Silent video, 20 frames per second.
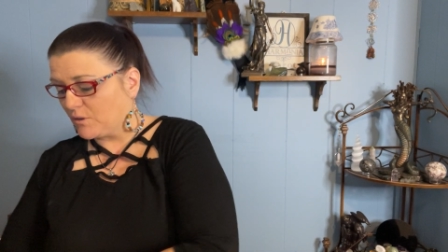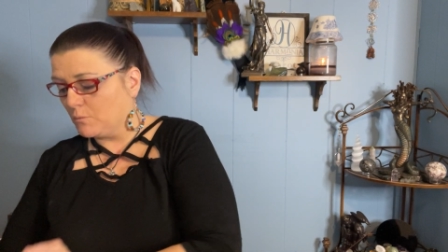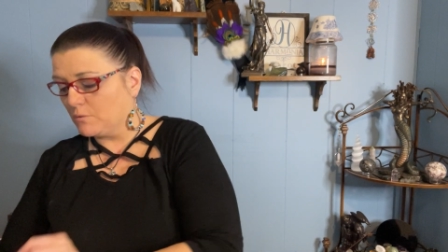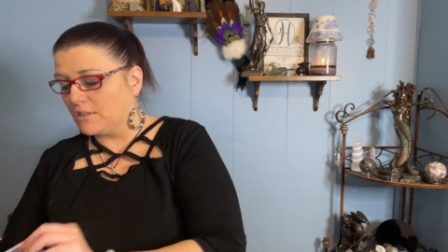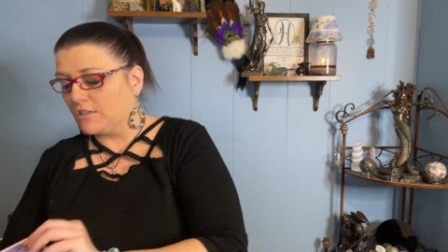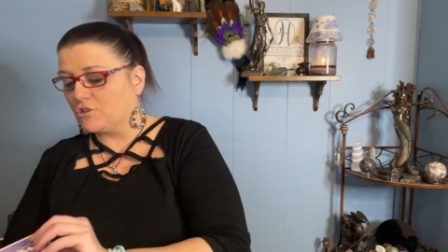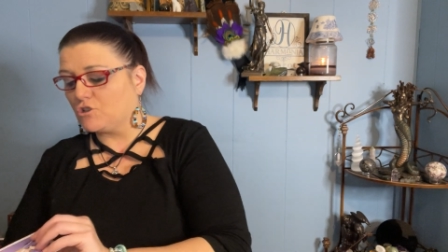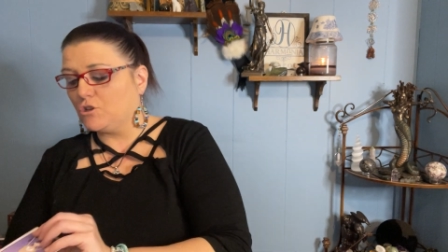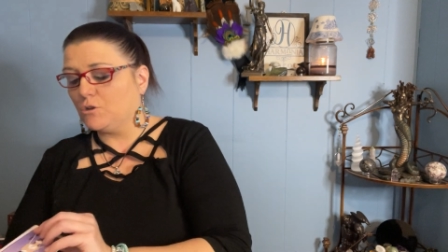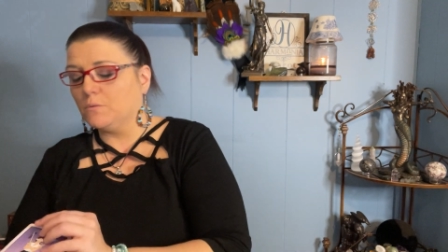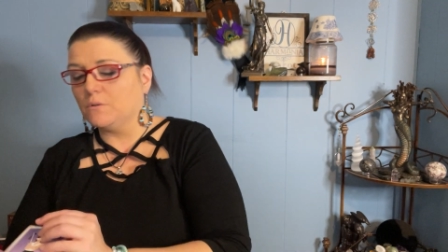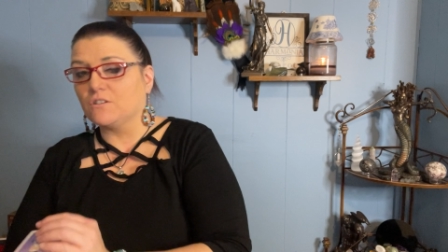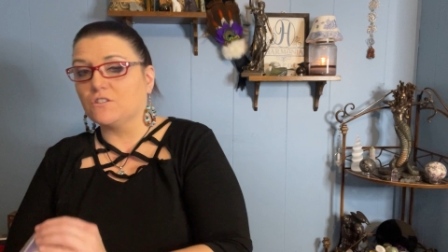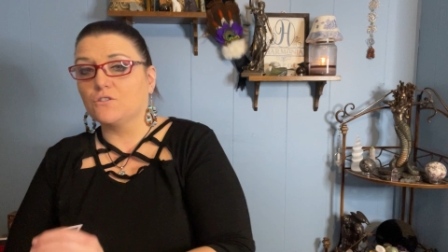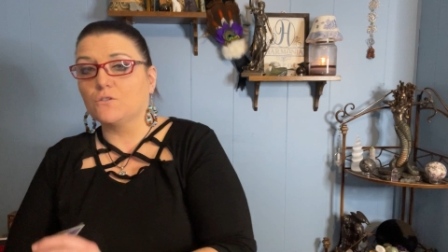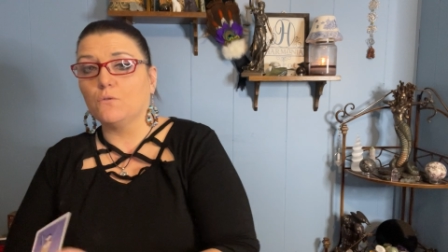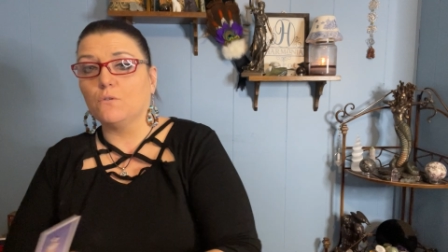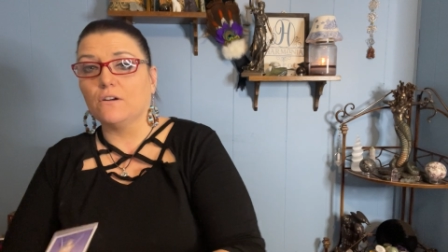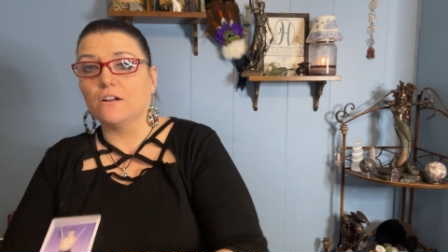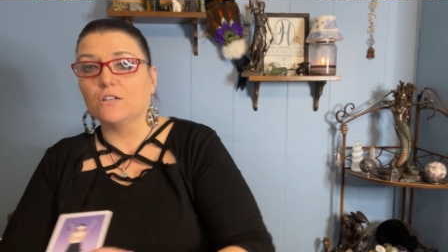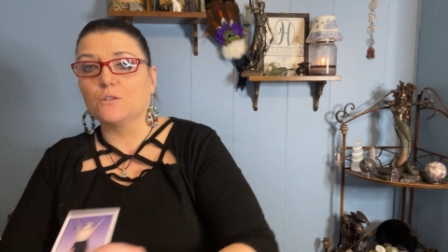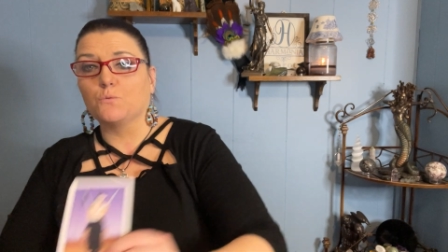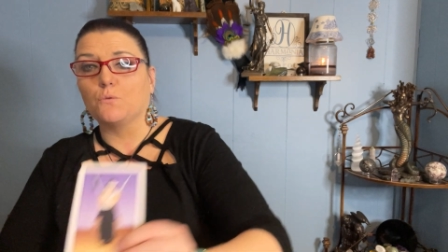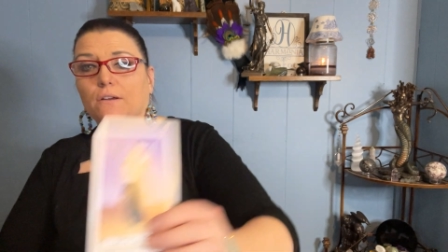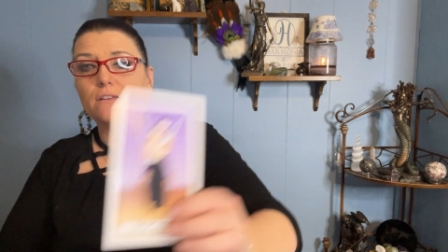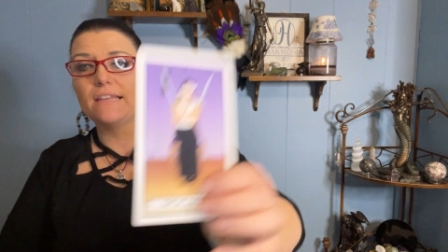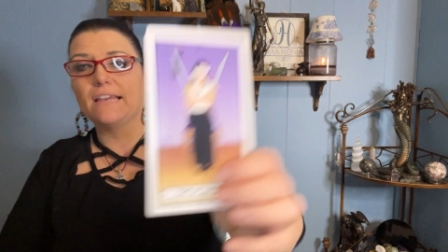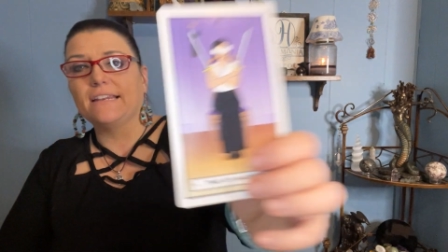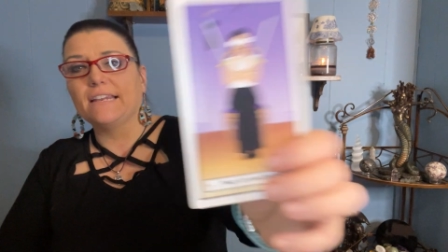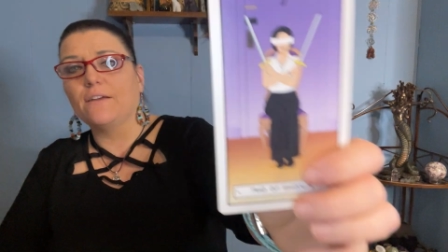with the Two of Swords
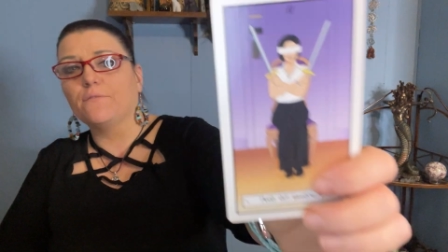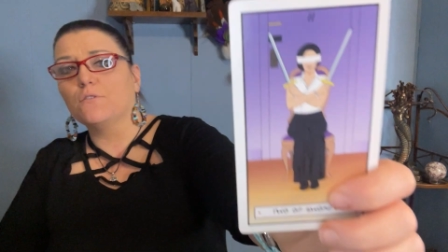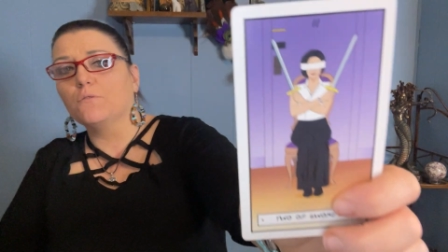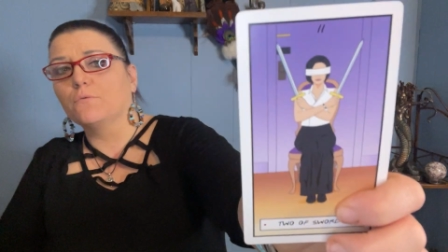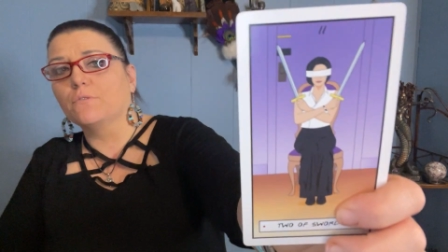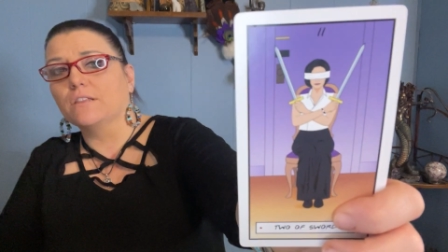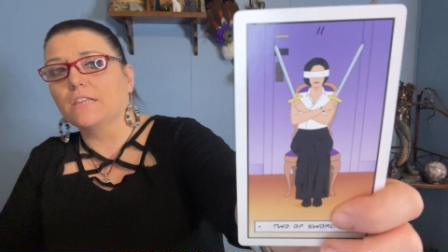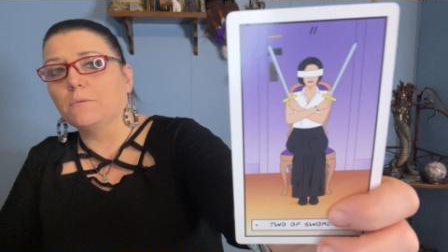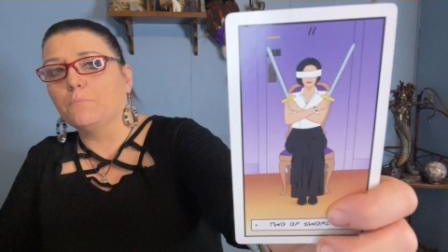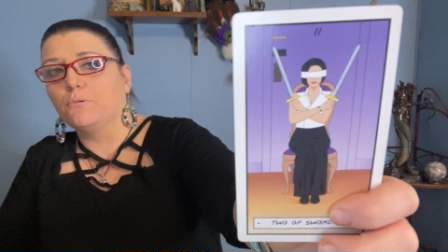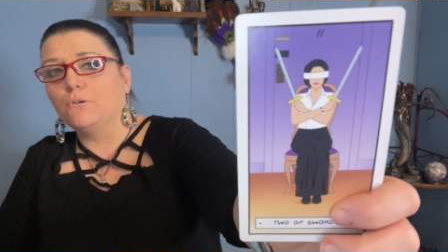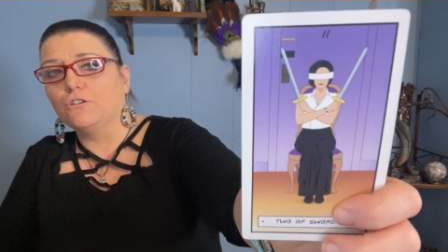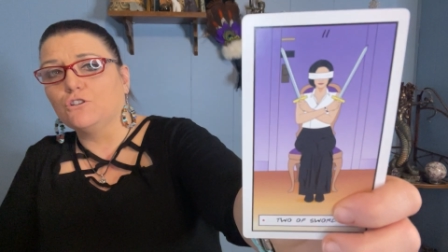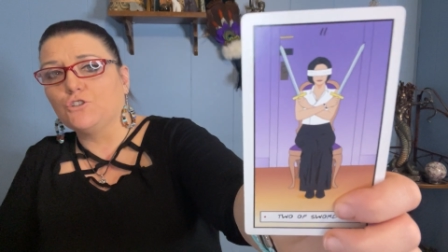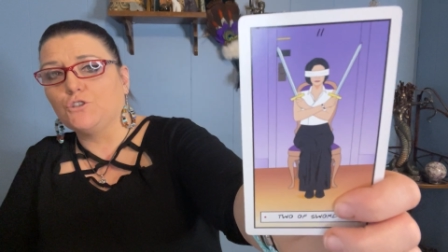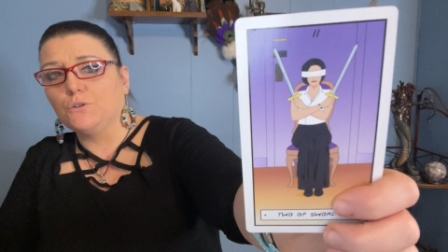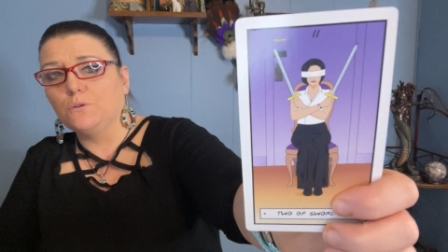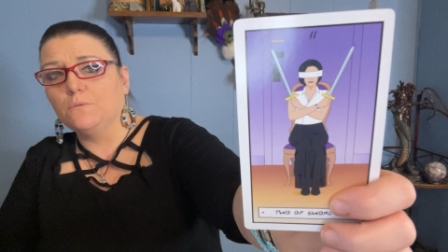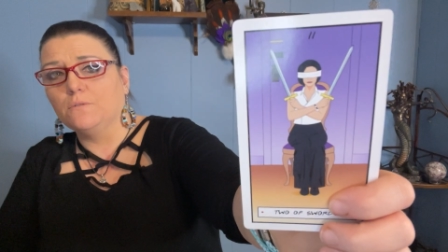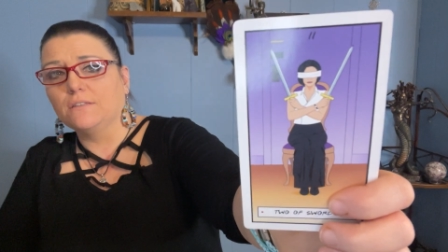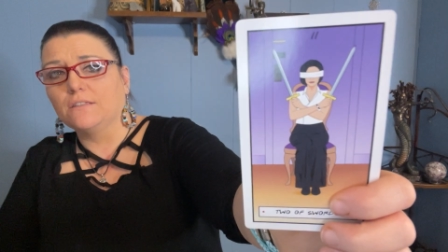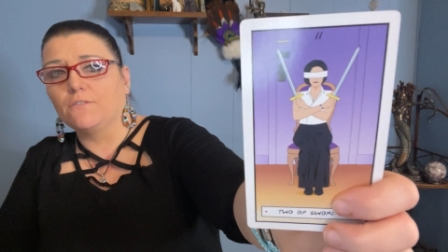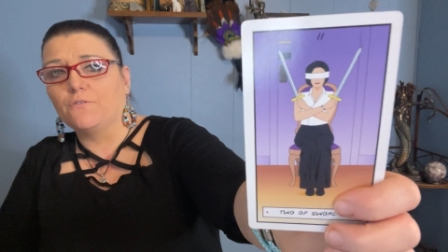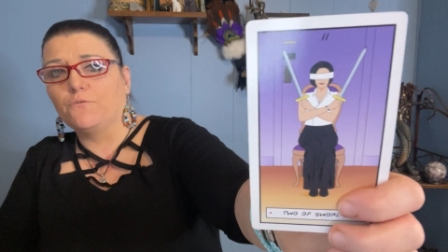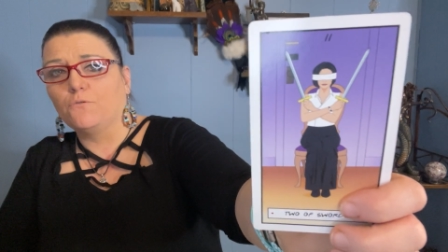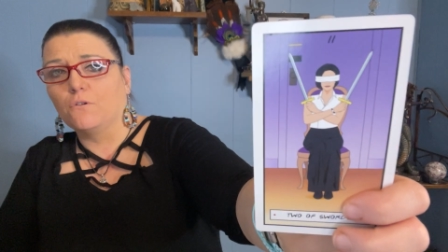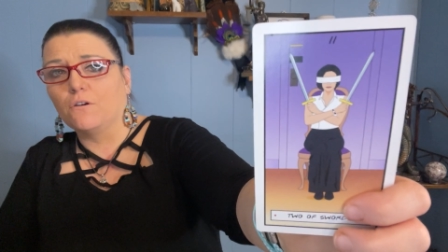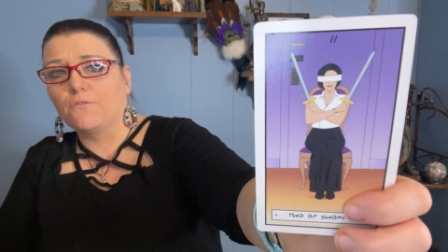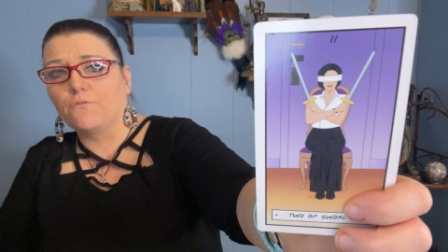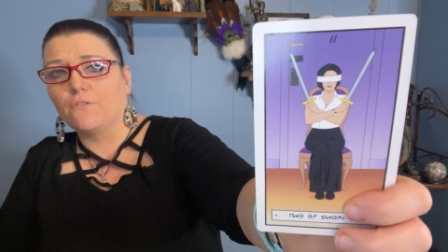where they never really put you in the
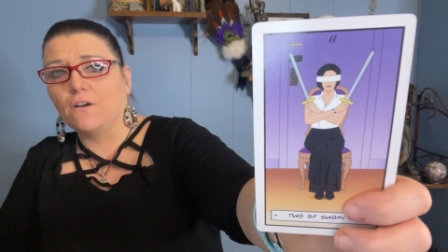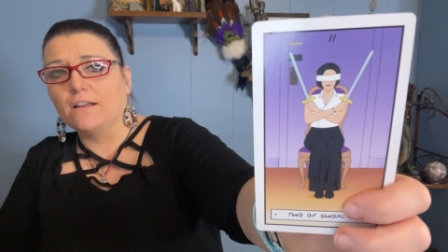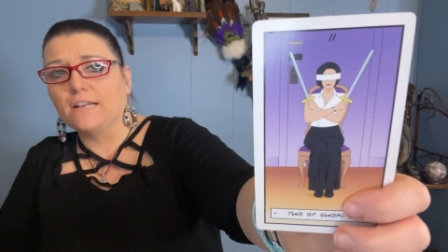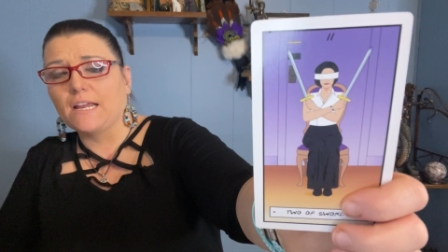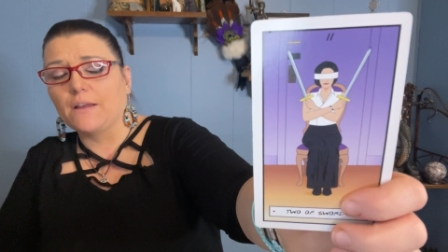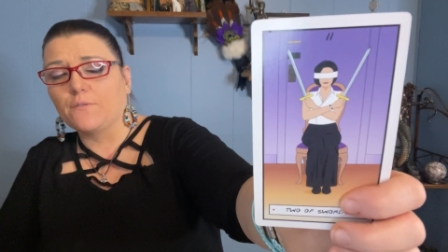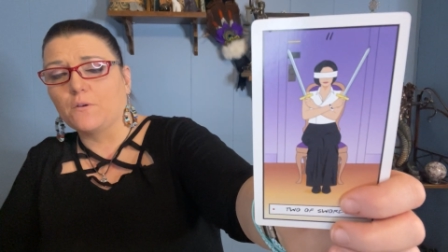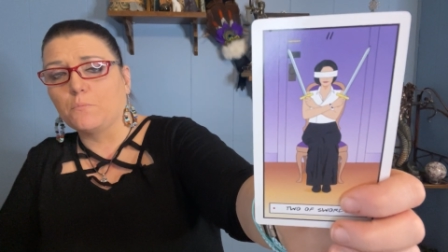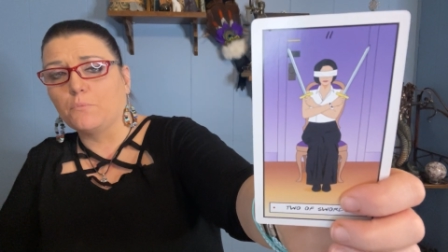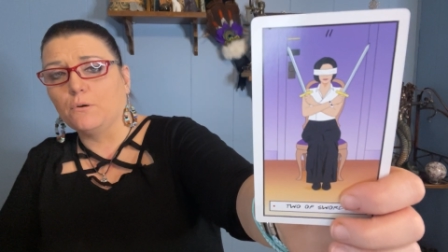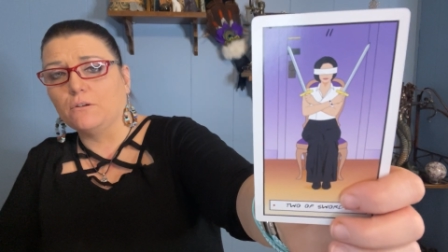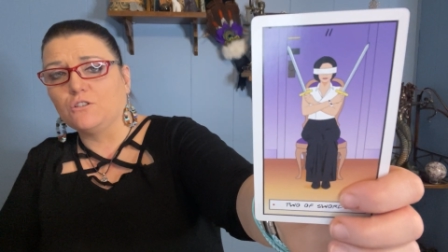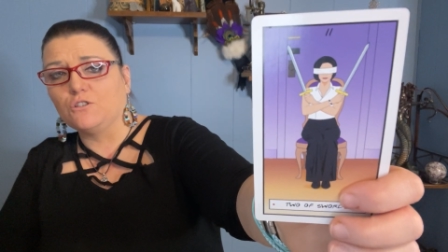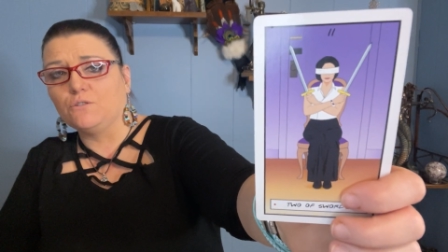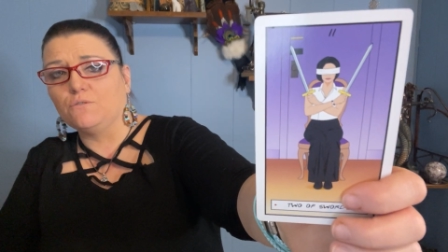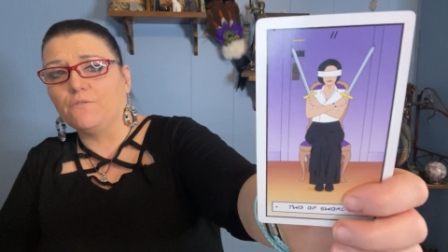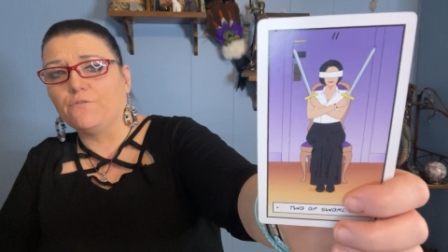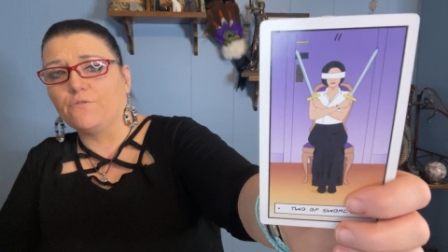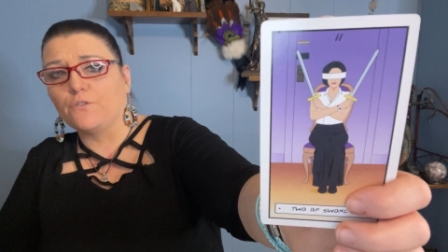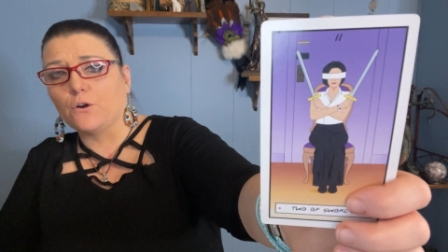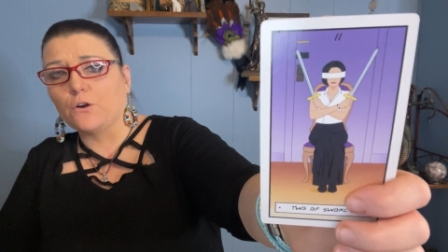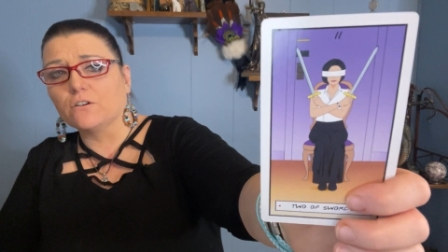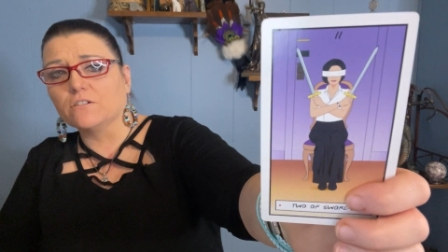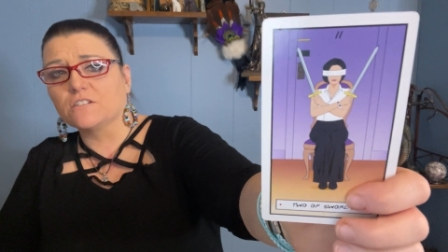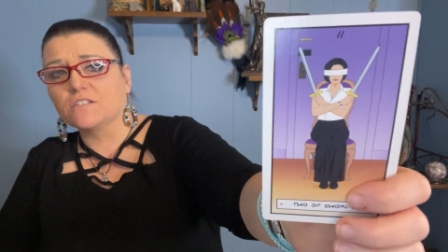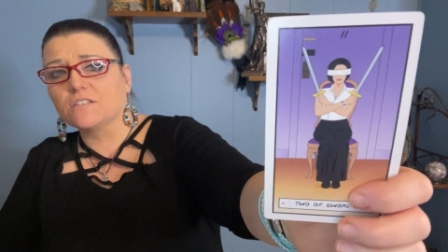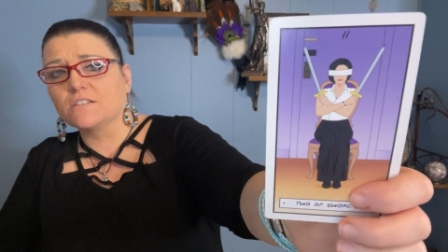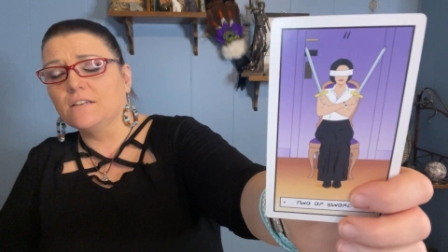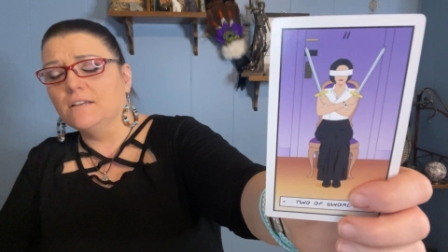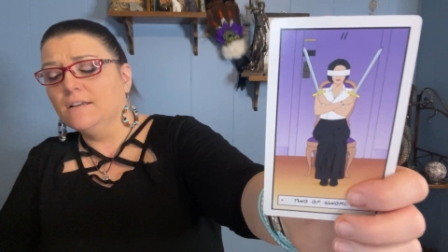forefront, never put you
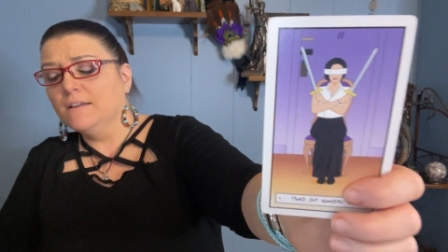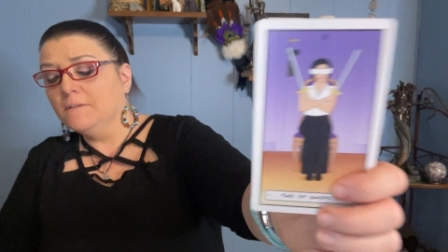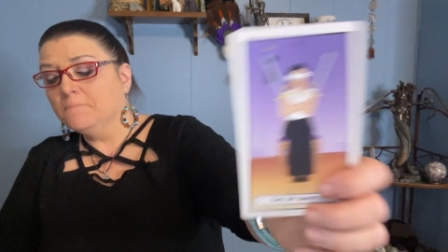first